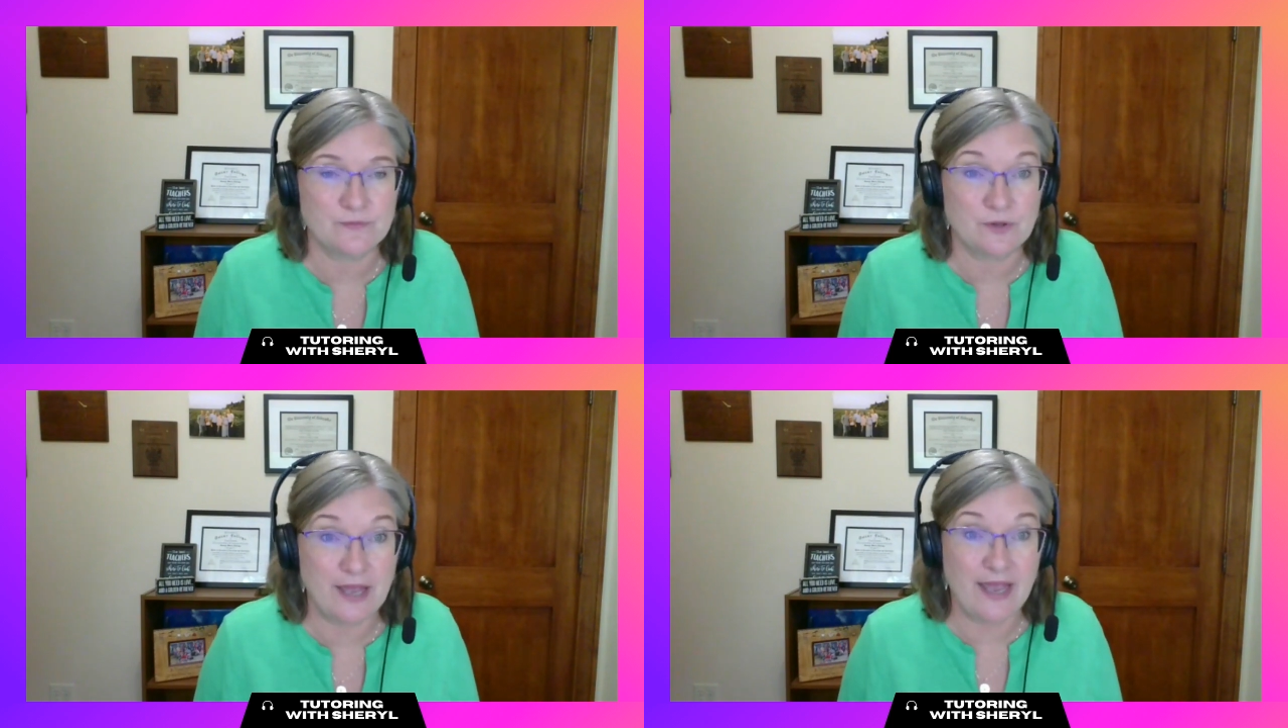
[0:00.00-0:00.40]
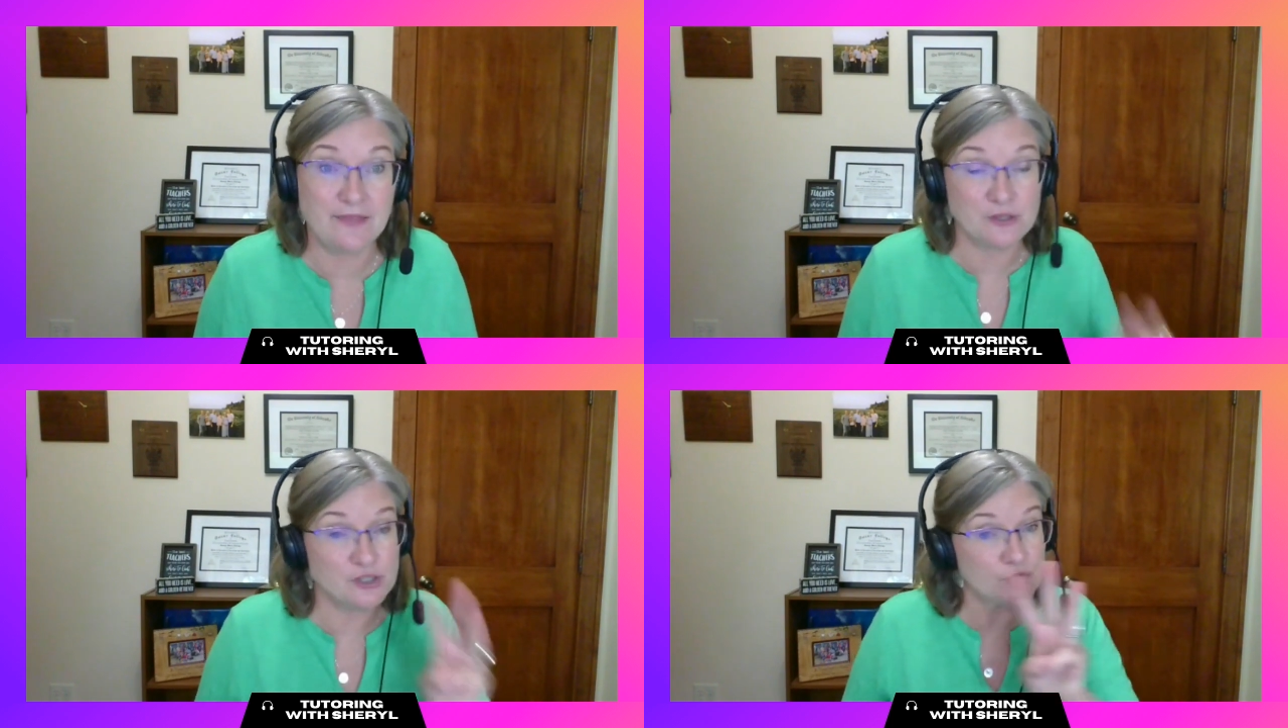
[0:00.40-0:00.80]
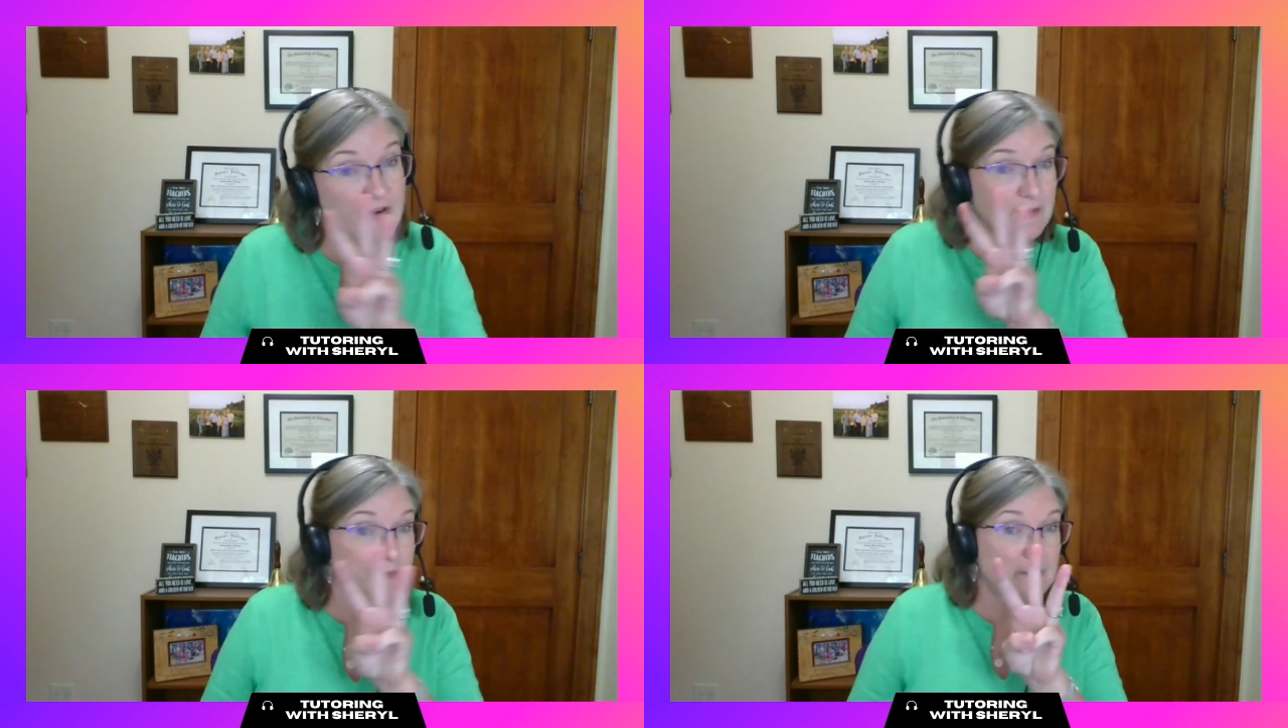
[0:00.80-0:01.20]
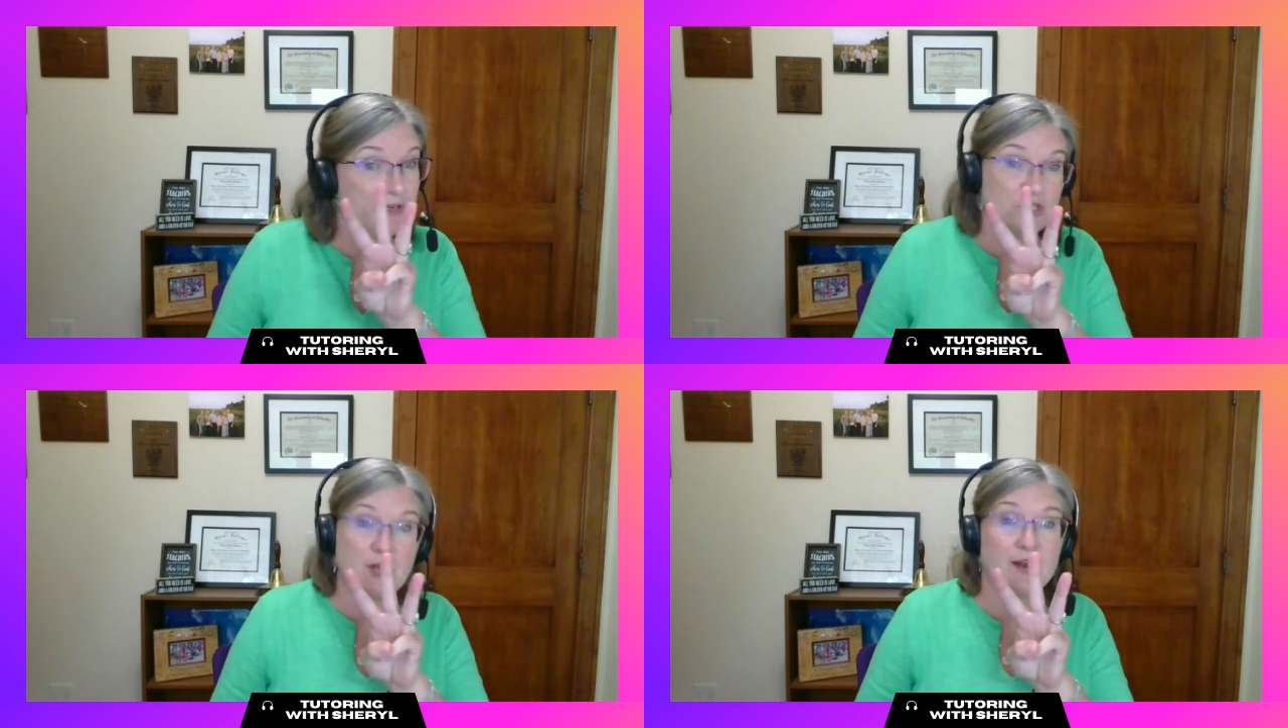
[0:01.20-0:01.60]
Okay, there's three of them I'm
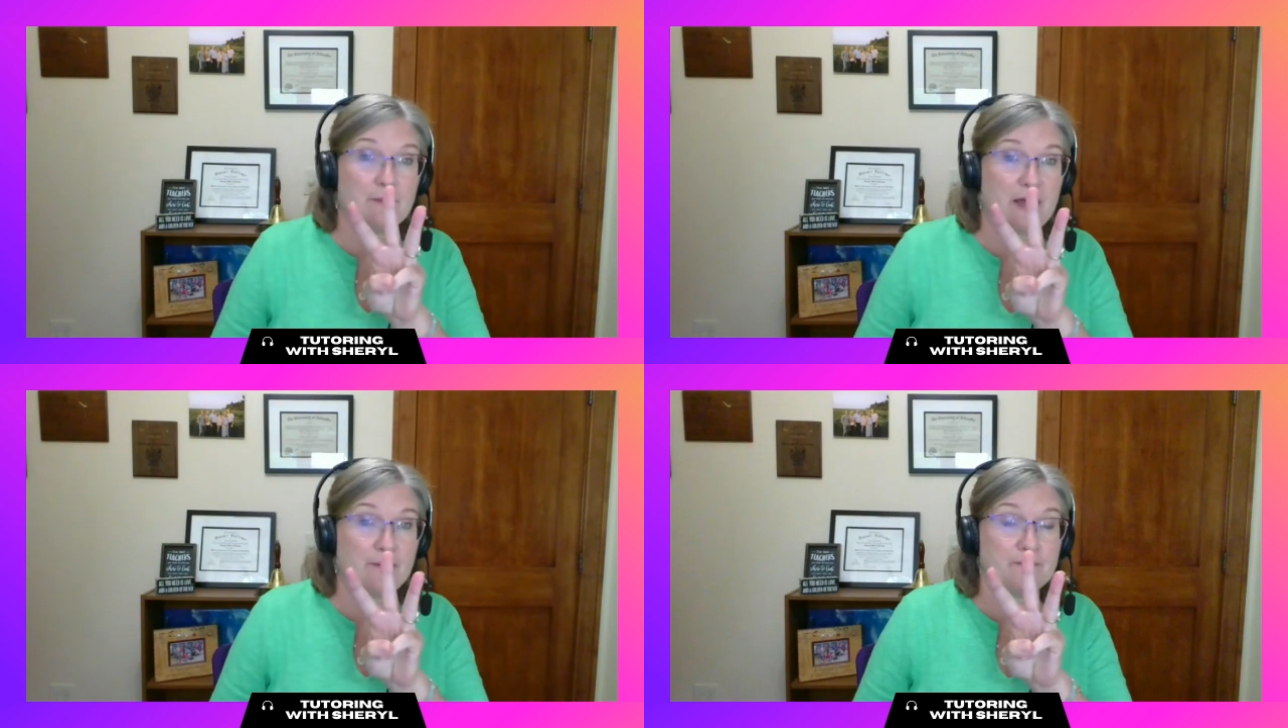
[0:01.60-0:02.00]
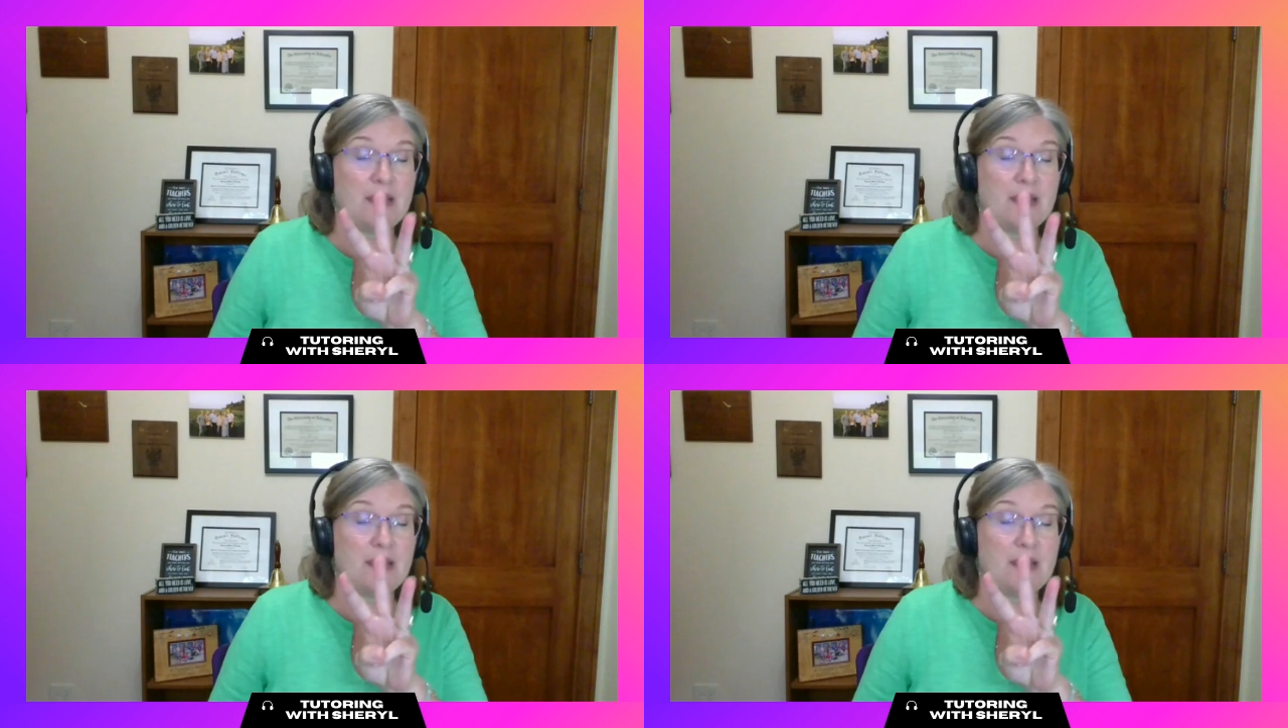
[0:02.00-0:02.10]
going to talk about.